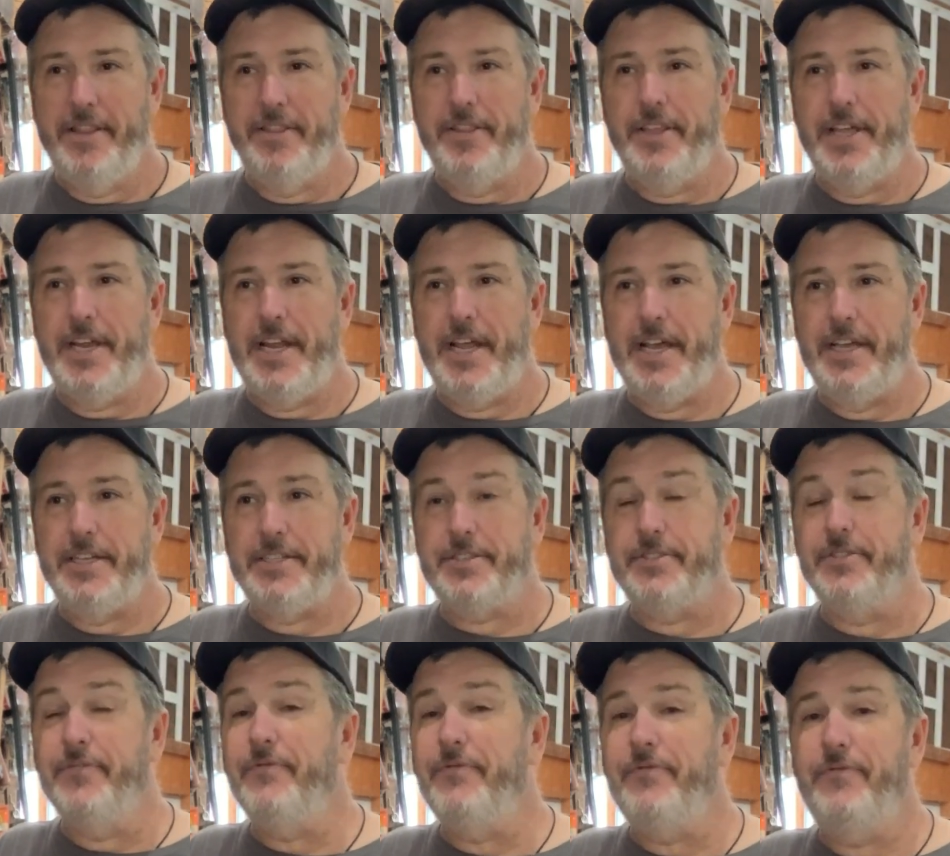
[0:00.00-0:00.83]
that
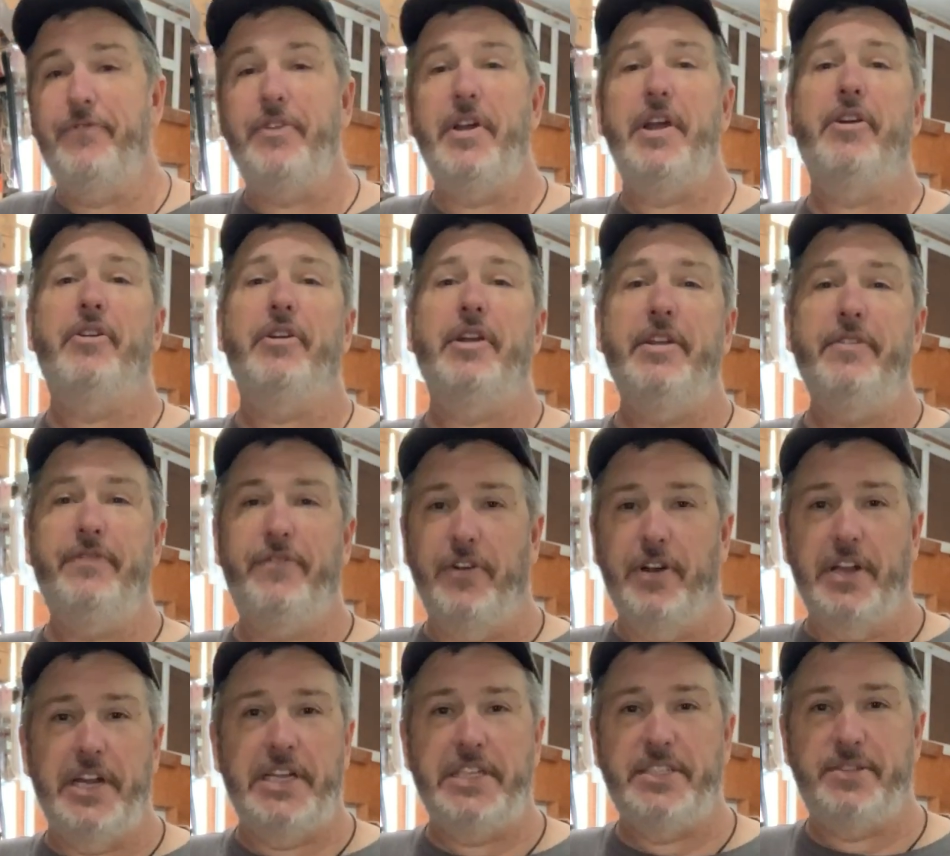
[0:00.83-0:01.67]
has some very
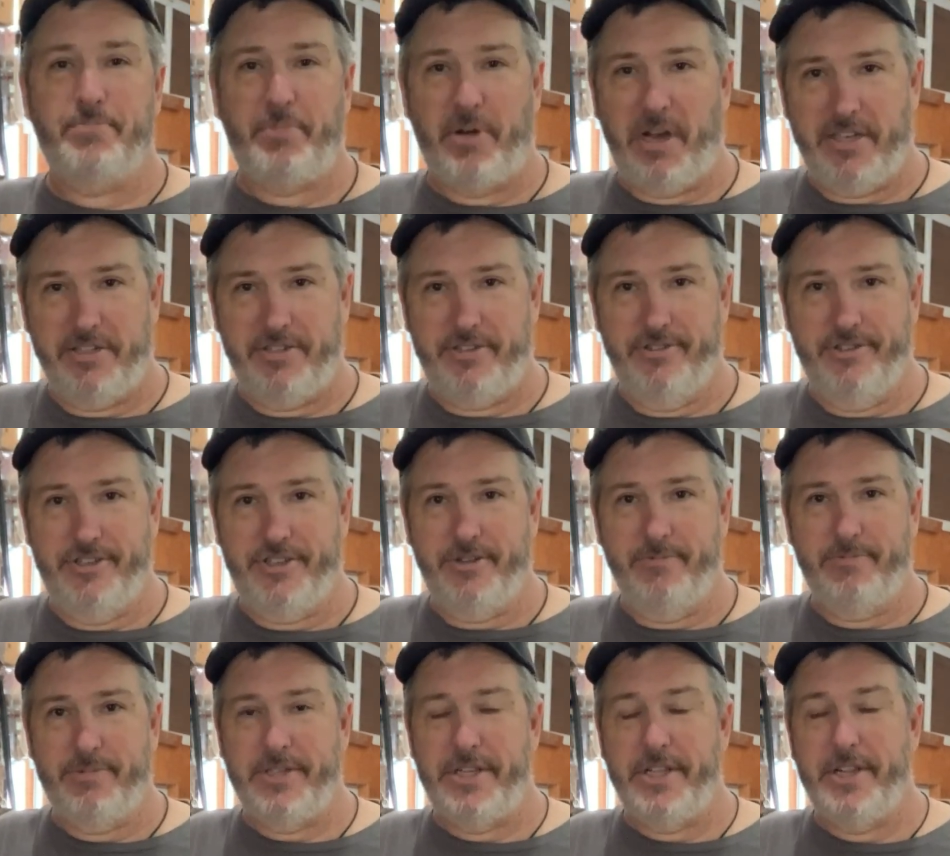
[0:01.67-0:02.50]
funny
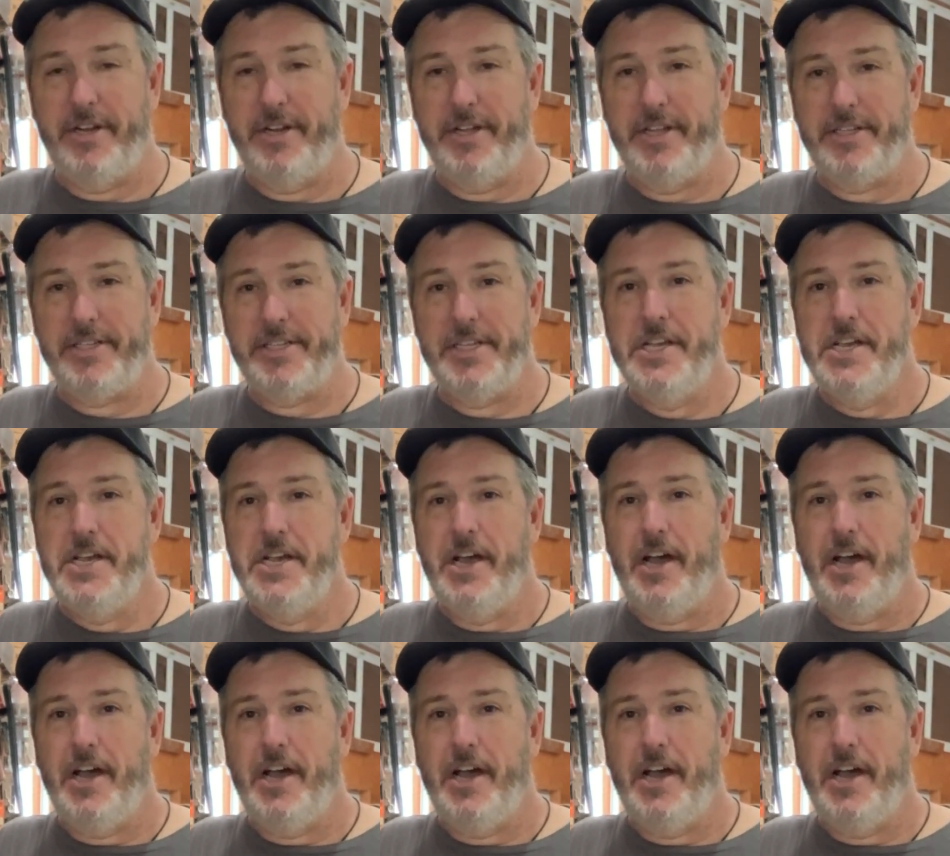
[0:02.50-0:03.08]
sponsorships in it.